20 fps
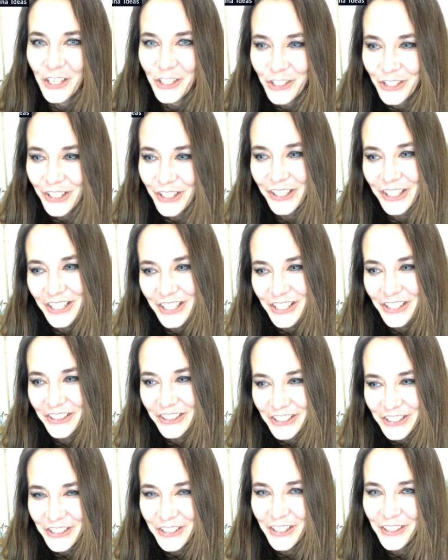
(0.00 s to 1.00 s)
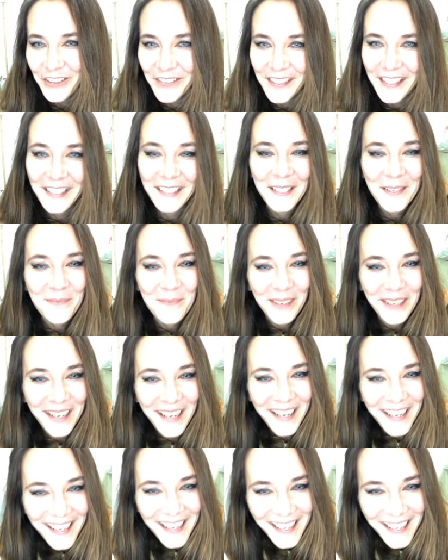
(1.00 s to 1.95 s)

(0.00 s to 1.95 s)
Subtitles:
George Christoph Lichtenberg.